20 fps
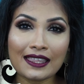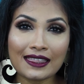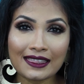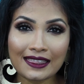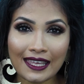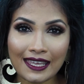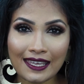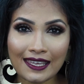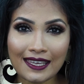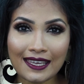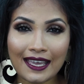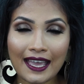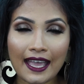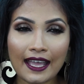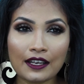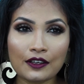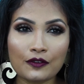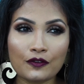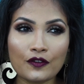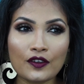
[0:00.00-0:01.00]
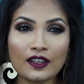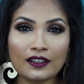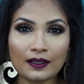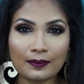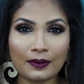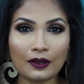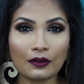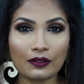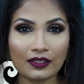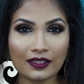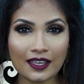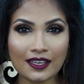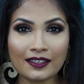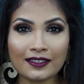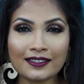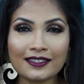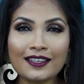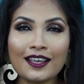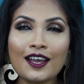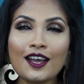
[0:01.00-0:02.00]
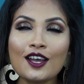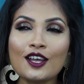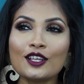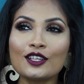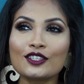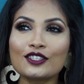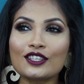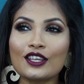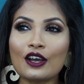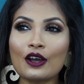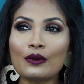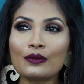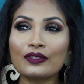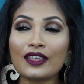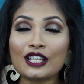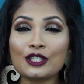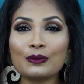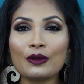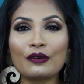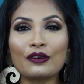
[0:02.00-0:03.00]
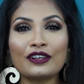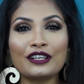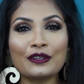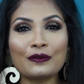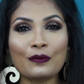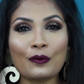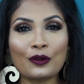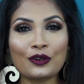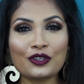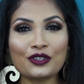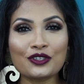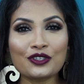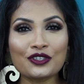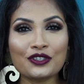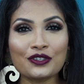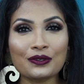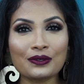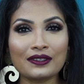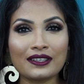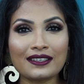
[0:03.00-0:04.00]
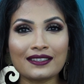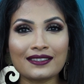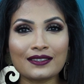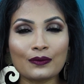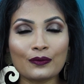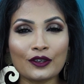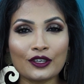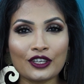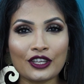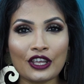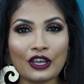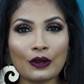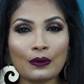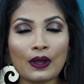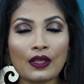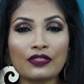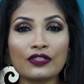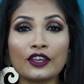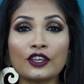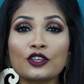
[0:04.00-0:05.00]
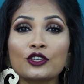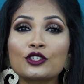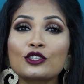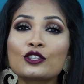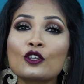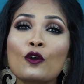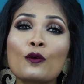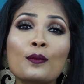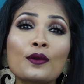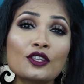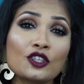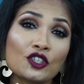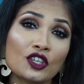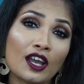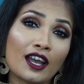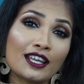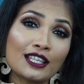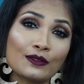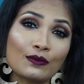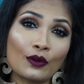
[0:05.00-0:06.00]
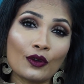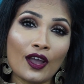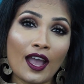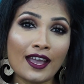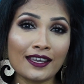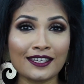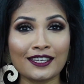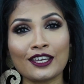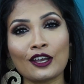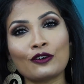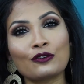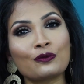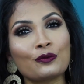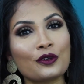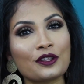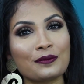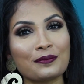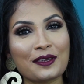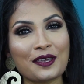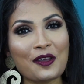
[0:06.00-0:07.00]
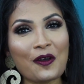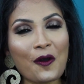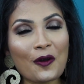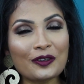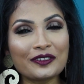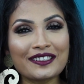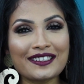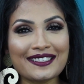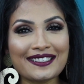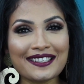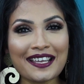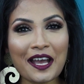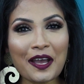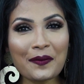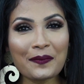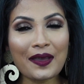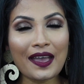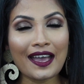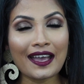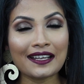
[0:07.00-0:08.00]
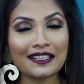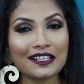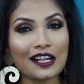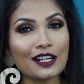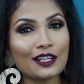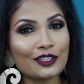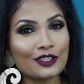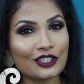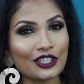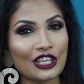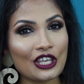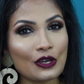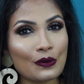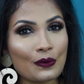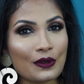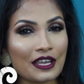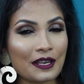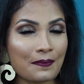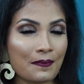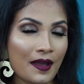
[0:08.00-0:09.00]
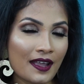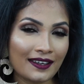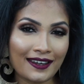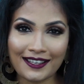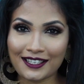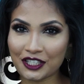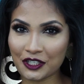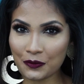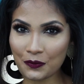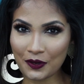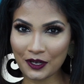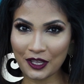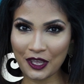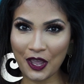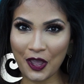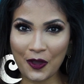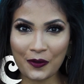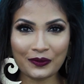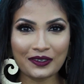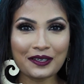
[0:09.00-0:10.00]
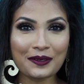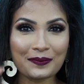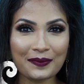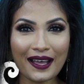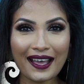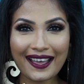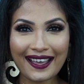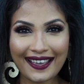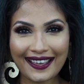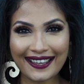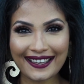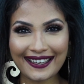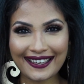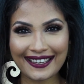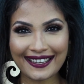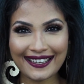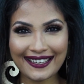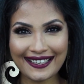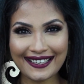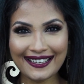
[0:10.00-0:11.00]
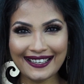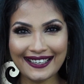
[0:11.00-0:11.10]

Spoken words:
think and feel about things. So that's why I really wanted to do this video, and thank you so much, guys, for hanging out with me all this time, and I'll see you in my next video. Bye!